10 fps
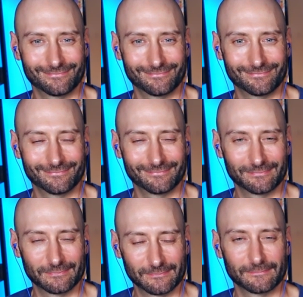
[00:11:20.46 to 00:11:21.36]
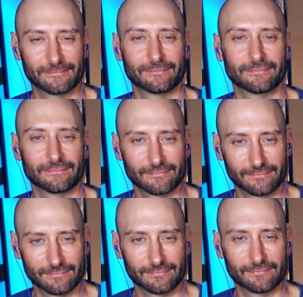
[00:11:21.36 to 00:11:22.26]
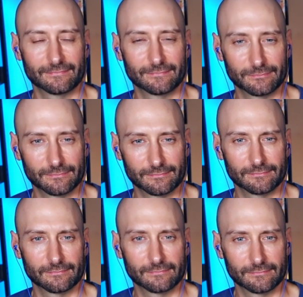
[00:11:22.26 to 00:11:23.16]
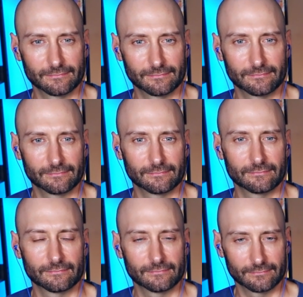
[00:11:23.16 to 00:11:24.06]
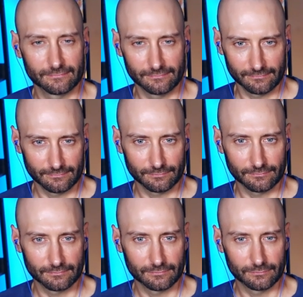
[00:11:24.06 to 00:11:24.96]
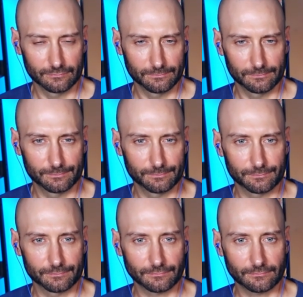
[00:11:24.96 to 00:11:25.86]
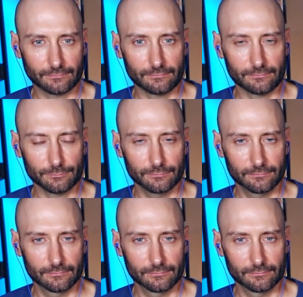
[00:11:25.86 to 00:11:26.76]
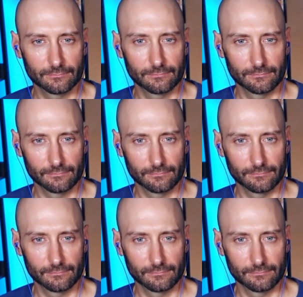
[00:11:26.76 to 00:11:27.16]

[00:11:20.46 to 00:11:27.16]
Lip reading: [no speech]